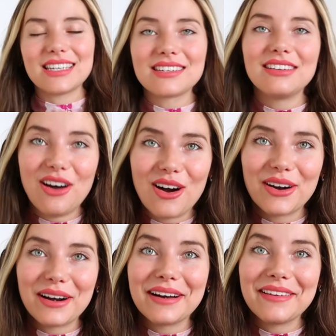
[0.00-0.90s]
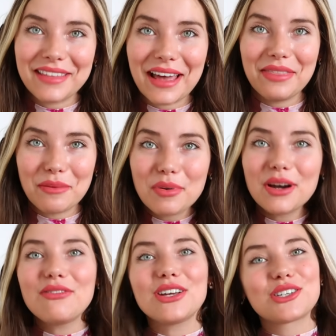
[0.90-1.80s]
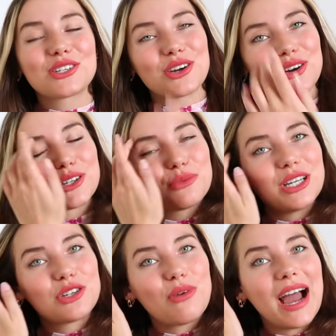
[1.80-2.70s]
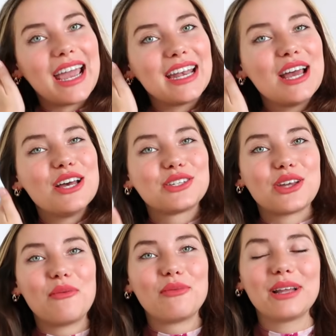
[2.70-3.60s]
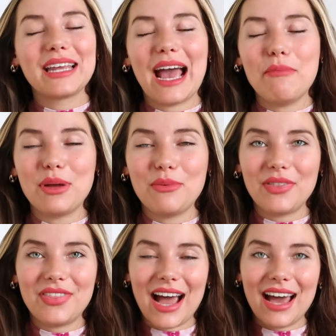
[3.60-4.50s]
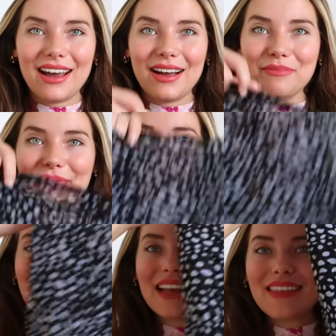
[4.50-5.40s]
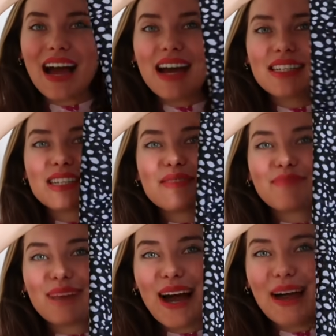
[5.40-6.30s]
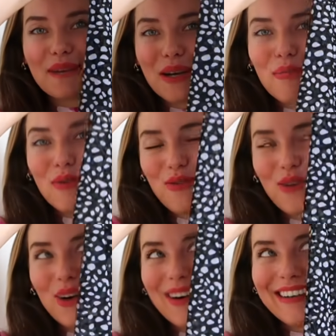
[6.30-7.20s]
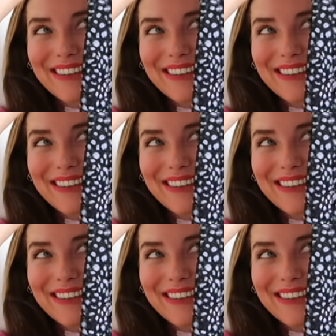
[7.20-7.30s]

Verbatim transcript: is longer than the previous skirt we tried, so I'm really happy with that. Um, I think that I'm gonna prefer